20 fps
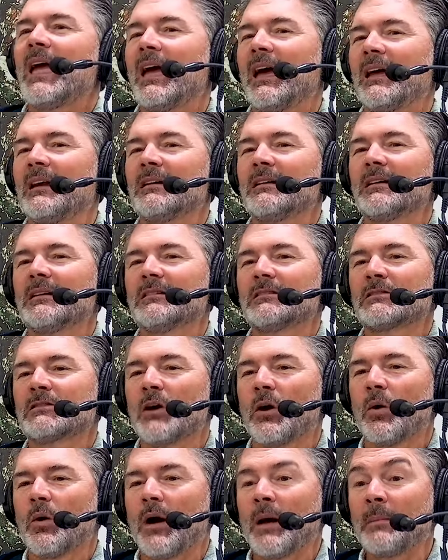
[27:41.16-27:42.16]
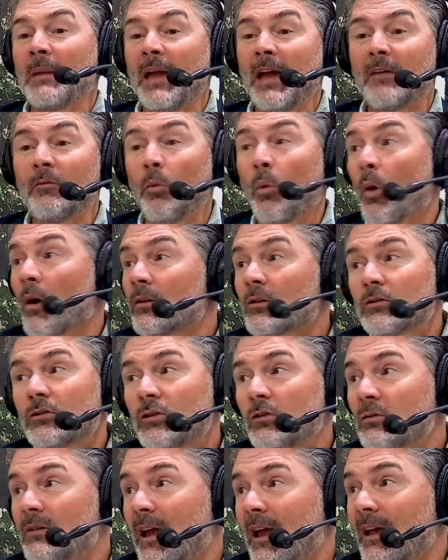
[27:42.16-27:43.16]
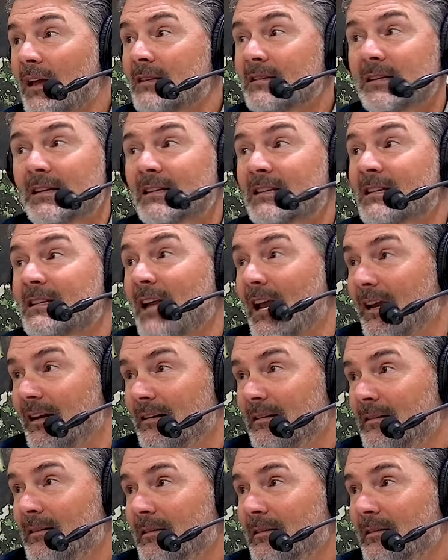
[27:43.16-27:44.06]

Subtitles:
And so I may have 1 or 2 days in a state.